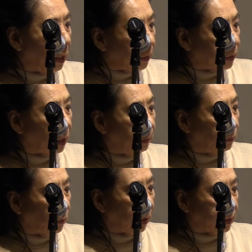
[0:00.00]
the same
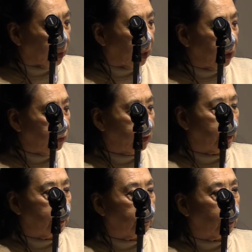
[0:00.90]
advice I used to
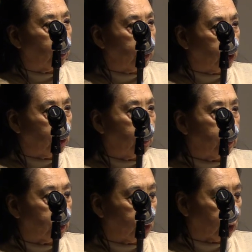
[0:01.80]
give her when she
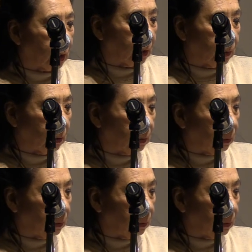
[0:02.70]
was a child.